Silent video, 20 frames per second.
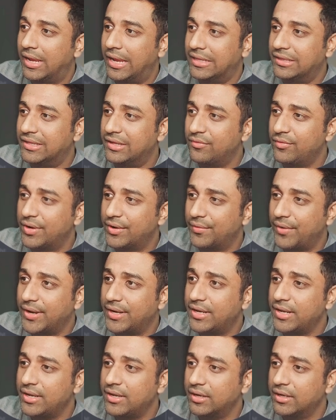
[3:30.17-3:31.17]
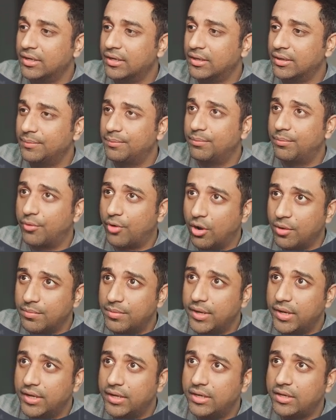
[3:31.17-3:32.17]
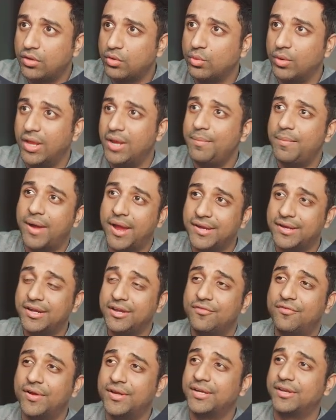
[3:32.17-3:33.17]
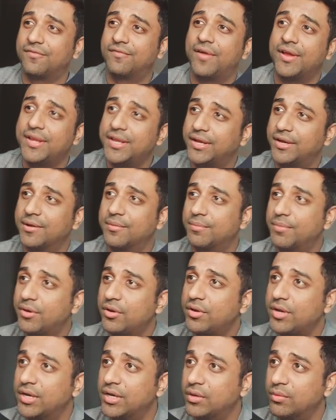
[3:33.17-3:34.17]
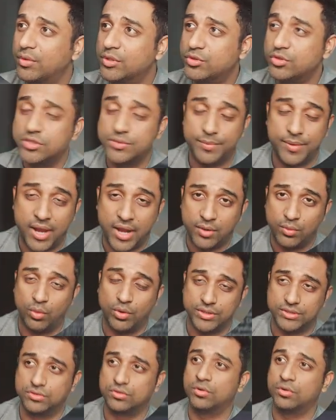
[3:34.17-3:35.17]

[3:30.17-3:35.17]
And then we are writing a prompt here. You help identify and define a company and individual's brand voice.